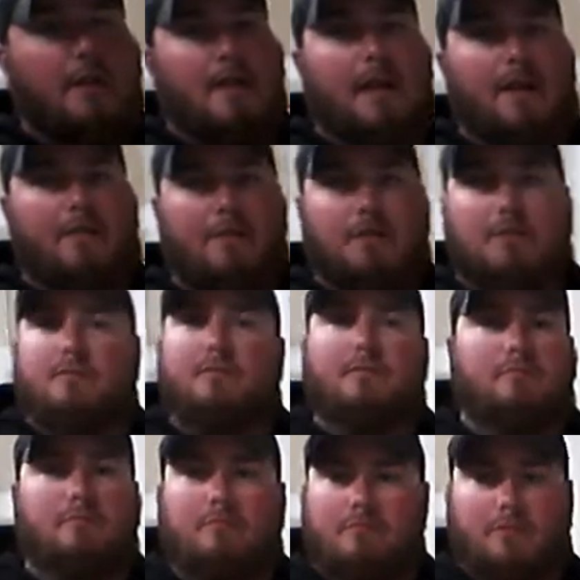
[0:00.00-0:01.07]
And
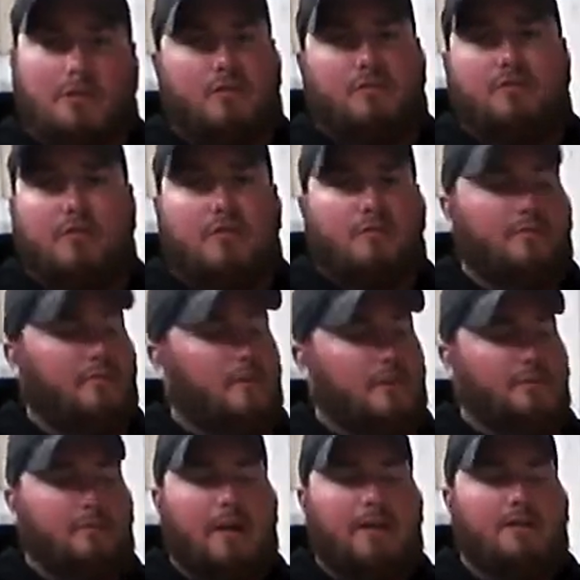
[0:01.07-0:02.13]
there's room for
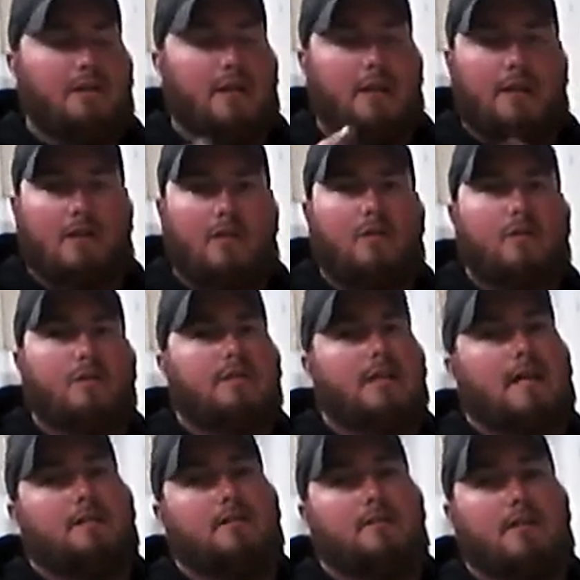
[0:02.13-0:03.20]
expansion. I can always
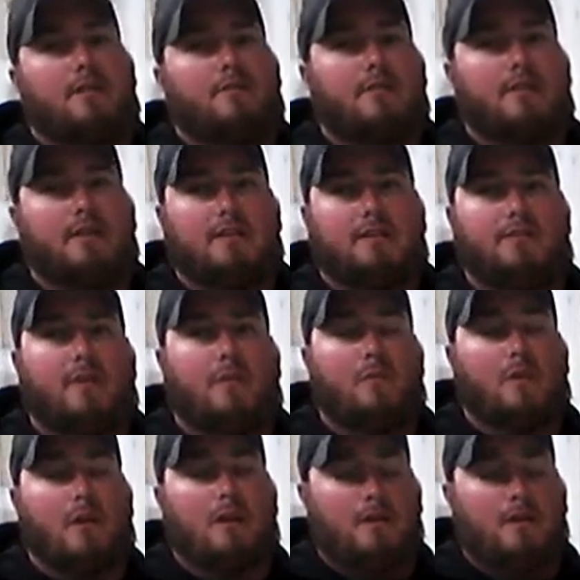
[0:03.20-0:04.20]
add stuff to this if I want.